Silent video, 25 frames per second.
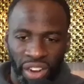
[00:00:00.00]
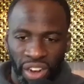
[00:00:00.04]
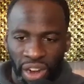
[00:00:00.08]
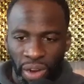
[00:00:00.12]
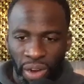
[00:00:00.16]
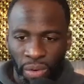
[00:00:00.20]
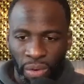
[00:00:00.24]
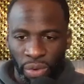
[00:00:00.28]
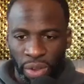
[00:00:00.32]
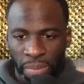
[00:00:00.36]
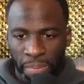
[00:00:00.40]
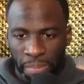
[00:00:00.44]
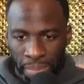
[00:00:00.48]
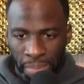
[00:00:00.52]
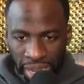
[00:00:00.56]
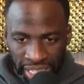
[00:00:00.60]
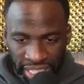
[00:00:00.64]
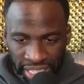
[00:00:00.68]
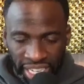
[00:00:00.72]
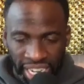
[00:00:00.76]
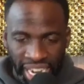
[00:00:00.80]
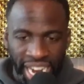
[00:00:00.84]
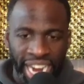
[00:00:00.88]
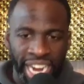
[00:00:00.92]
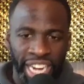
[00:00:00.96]
we're
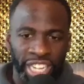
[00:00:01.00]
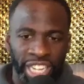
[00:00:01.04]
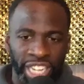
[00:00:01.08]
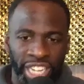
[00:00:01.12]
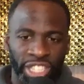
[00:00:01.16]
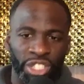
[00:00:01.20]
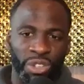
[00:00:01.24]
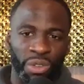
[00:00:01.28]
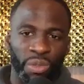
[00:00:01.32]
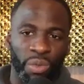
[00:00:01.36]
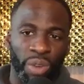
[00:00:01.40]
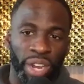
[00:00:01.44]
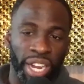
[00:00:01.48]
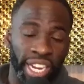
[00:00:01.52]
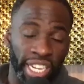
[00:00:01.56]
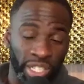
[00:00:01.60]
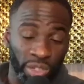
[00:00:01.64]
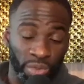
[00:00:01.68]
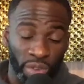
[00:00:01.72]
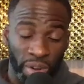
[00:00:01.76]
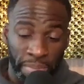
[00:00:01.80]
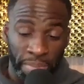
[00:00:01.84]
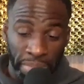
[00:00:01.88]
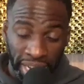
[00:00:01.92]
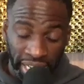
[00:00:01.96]
missing Andrew Wiggins, we're
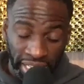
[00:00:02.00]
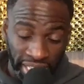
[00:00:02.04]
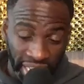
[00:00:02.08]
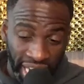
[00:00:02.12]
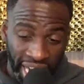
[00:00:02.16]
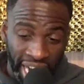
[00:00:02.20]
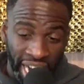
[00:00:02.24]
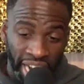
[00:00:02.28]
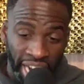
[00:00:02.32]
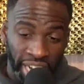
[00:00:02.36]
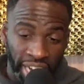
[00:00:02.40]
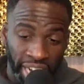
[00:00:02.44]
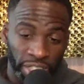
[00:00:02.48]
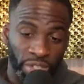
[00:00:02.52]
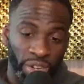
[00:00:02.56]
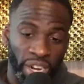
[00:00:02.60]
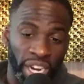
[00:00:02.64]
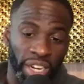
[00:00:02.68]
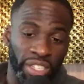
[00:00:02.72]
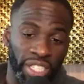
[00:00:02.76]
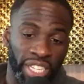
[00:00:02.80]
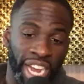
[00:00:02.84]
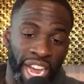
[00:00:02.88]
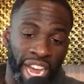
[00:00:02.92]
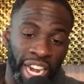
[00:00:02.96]
missing Andre
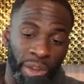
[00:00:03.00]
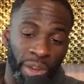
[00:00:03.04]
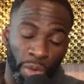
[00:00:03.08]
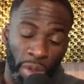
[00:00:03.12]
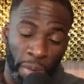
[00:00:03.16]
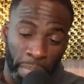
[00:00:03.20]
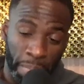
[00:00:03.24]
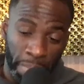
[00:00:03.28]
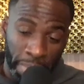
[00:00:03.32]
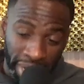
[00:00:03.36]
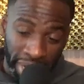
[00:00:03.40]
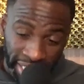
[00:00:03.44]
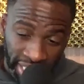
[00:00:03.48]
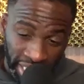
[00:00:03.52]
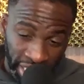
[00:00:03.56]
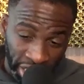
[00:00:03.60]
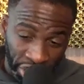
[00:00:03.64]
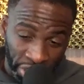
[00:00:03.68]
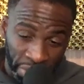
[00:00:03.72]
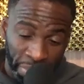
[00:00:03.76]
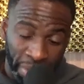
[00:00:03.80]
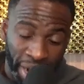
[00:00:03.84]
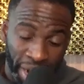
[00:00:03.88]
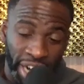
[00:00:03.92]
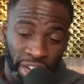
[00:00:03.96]
Iguodala, we're missing
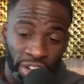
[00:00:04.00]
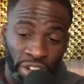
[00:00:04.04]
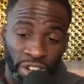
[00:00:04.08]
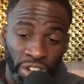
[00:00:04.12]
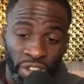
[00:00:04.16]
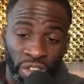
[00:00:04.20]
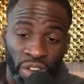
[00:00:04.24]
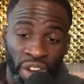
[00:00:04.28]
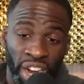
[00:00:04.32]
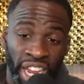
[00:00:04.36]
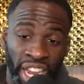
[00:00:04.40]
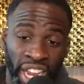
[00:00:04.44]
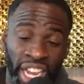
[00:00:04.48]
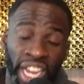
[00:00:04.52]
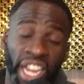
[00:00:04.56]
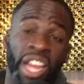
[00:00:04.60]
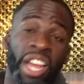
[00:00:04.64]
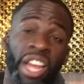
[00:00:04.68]
Jermichael Green,